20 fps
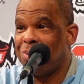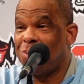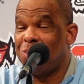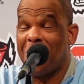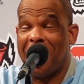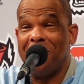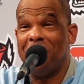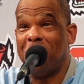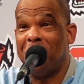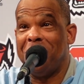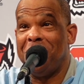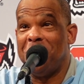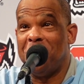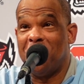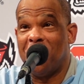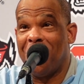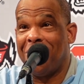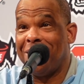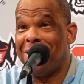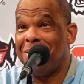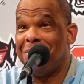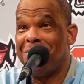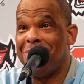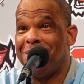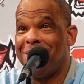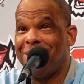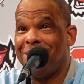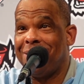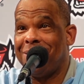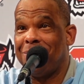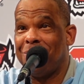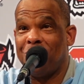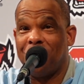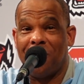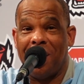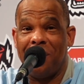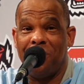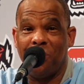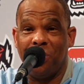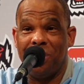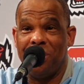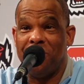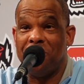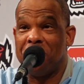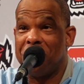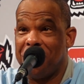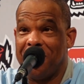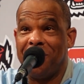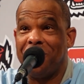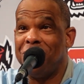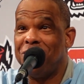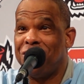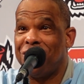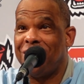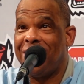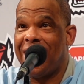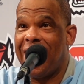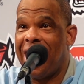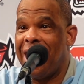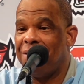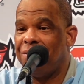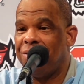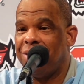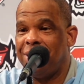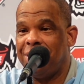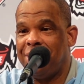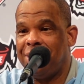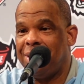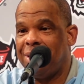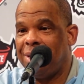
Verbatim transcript: right when you want it and right when you think you should have it